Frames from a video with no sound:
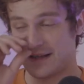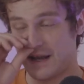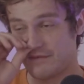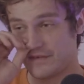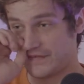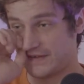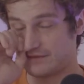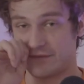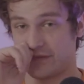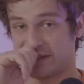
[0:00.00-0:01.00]

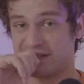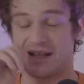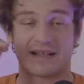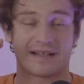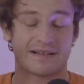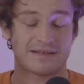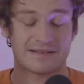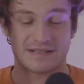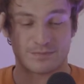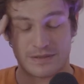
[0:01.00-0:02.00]
everything with it, like
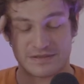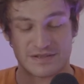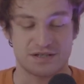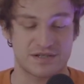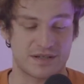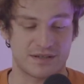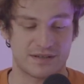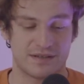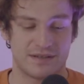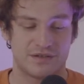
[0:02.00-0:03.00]
it's been such a
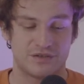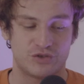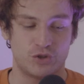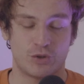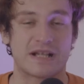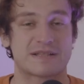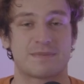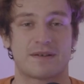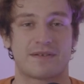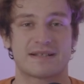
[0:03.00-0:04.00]
new
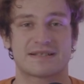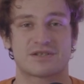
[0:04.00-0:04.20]
experience.